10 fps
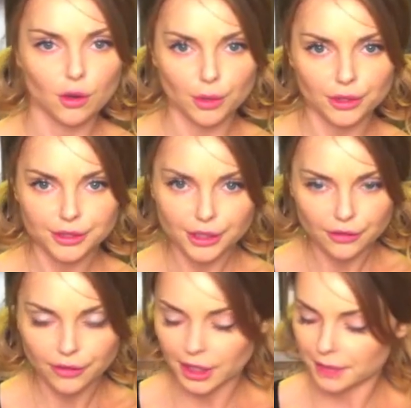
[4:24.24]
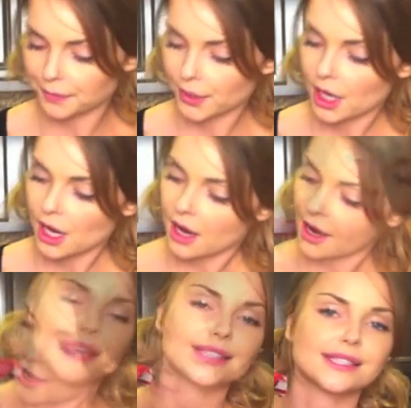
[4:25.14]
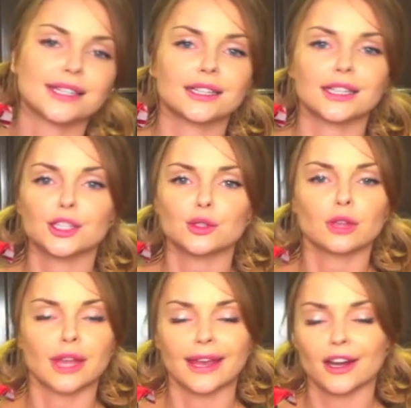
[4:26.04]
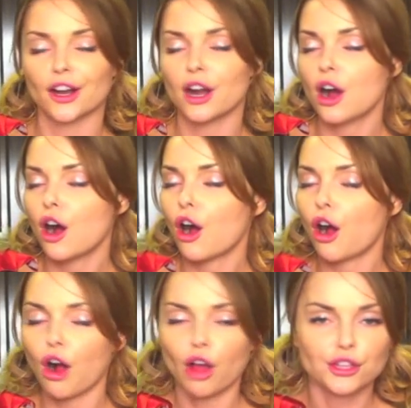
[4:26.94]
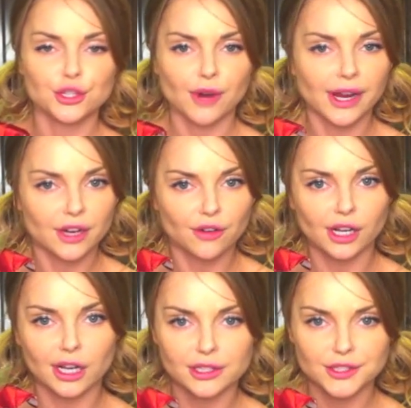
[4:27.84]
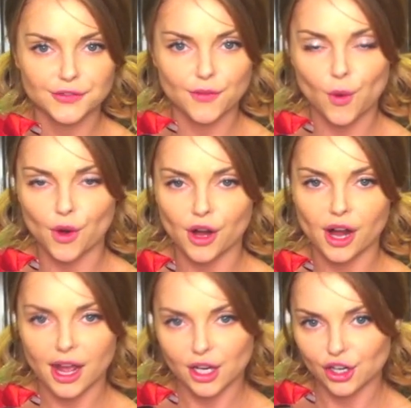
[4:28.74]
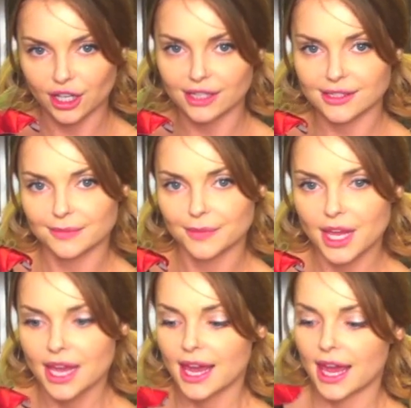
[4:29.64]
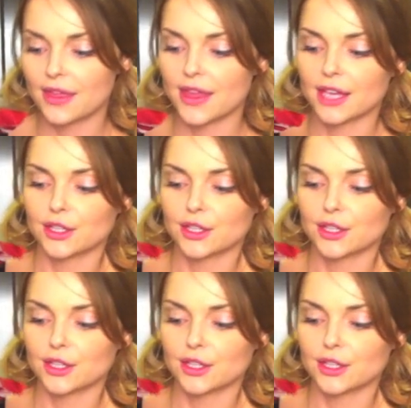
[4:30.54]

world to go vegan. Basically, you layer all the dry ingredients for cookies, and